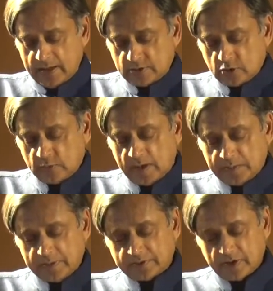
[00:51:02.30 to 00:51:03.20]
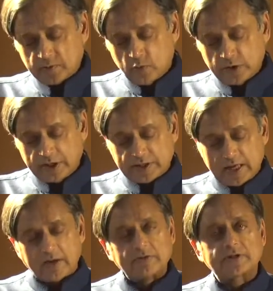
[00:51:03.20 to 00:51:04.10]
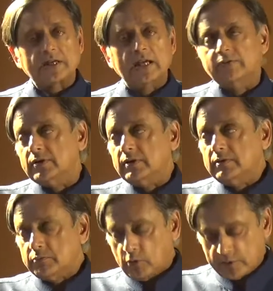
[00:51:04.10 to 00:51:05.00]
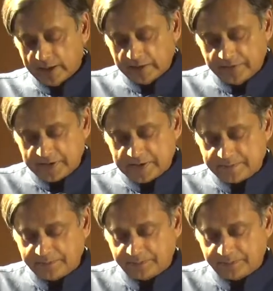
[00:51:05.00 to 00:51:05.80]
Sukumar Mitra's warning sounds even more relevant.